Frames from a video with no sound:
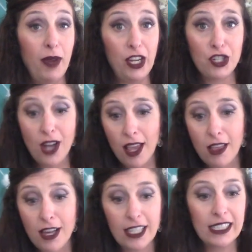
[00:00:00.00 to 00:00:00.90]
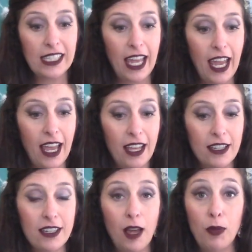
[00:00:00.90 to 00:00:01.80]
beige nylons
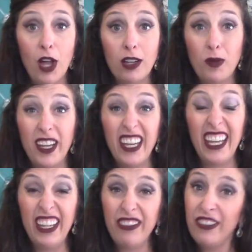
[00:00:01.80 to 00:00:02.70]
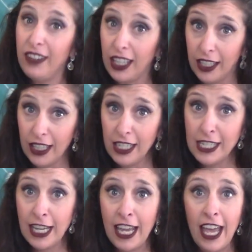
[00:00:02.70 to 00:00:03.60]
and a blonde wig if needed,
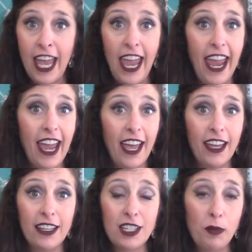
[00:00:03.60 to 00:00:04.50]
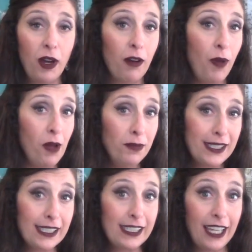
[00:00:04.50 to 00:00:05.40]
and a pair of
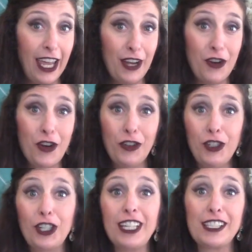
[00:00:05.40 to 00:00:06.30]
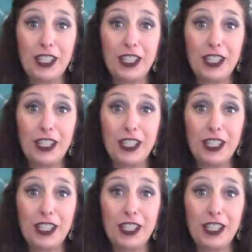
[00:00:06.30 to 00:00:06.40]
pumps, and her look is